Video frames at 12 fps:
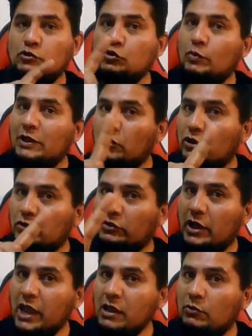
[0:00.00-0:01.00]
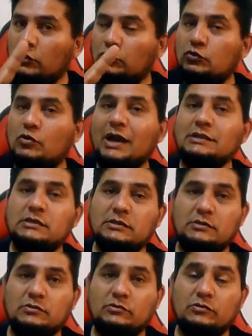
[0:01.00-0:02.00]
you will not be able to access
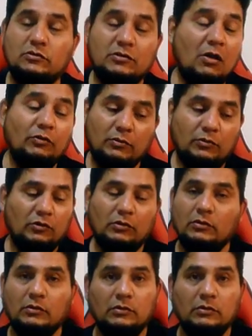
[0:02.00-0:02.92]
your router board.